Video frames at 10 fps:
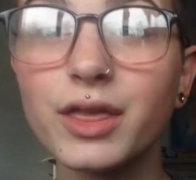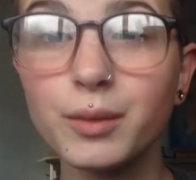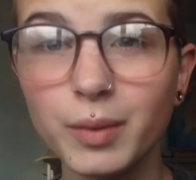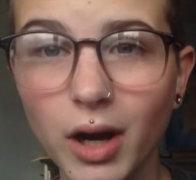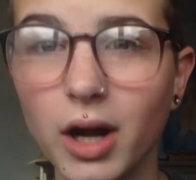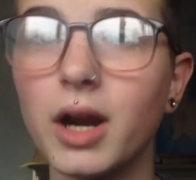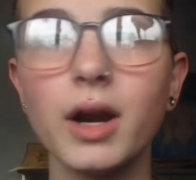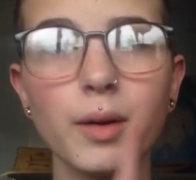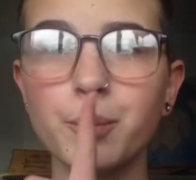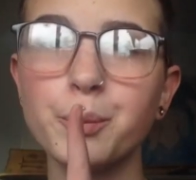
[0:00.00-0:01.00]
the
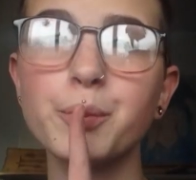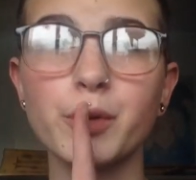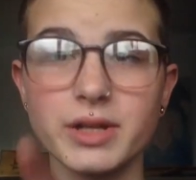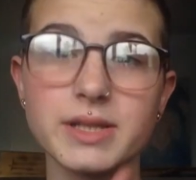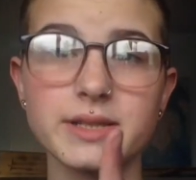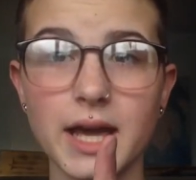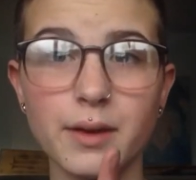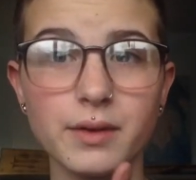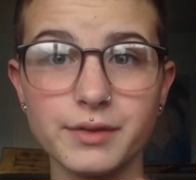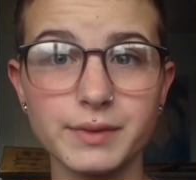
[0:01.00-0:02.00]
bar presses
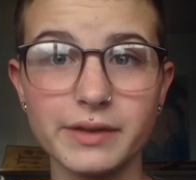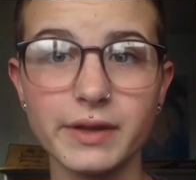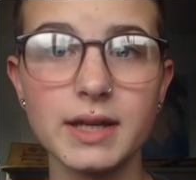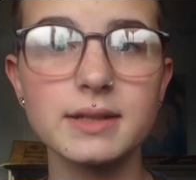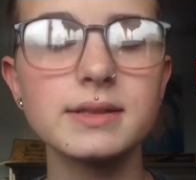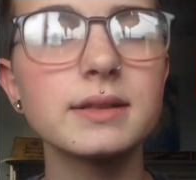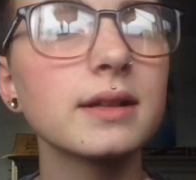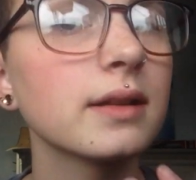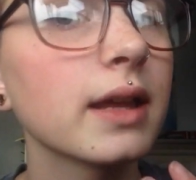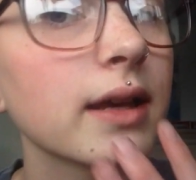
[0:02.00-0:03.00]
out of my face
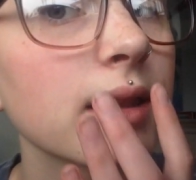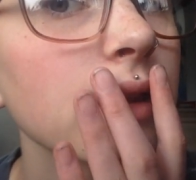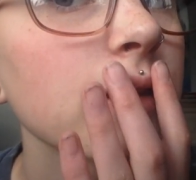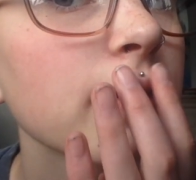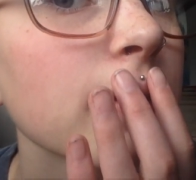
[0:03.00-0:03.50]
like this.